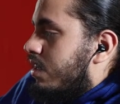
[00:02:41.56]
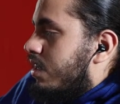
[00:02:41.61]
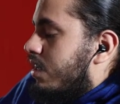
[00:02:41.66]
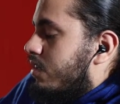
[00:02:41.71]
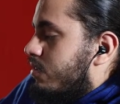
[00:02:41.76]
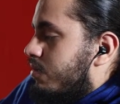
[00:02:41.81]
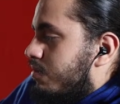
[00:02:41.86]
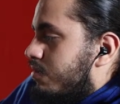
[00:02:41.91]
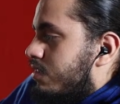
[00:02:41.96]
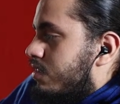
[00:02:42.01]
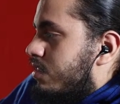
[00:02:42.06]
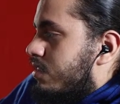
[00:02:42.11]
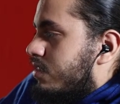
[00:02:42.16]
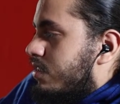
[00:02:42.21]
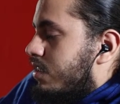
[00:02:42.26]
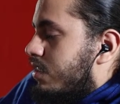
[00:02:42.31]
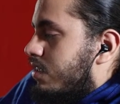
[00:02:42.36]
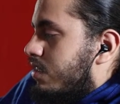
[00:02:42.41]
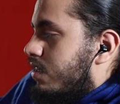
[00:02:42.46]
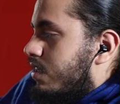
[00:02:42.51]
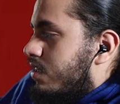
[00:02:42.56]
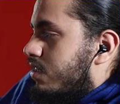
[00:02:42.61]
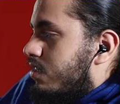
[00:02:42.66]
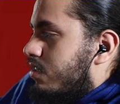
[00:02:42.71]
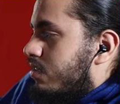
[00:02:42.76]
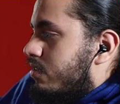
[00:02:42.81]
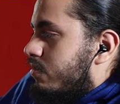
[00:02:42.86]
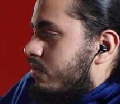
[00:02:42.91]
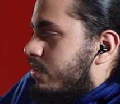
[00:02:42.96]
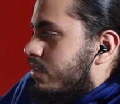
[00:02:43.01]
I like to see that, you
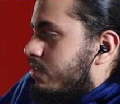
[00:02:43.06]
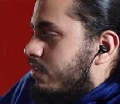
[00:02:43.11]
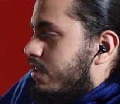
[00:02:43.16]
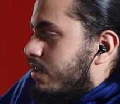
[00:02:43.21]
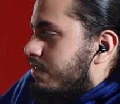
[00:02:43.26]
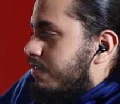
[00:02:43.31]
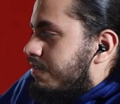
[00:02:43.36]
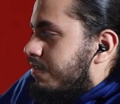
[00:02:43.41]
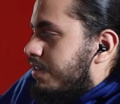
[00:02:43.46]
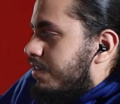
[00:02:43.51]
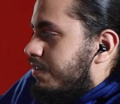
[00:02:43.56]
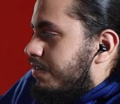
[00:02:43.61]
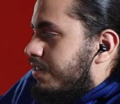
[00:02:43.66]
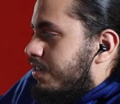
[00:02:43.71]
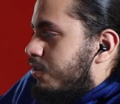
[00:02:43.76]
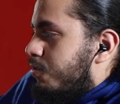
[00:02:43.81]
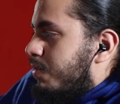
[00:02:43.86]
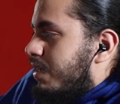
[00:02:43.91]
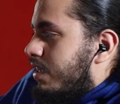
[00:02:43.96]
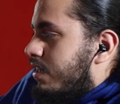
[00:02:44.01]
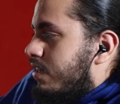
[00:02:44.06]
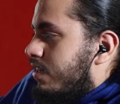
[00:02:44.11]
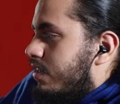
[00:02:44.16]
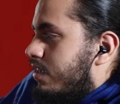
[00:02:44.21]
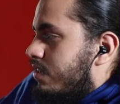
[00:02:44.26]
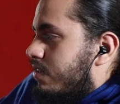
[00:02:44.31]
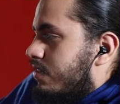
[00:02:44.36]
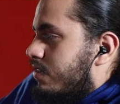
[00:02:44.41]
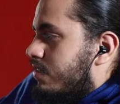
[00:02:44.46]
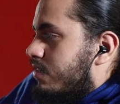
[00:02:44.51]
know, we still have faith in
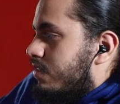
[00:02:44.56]
humanity.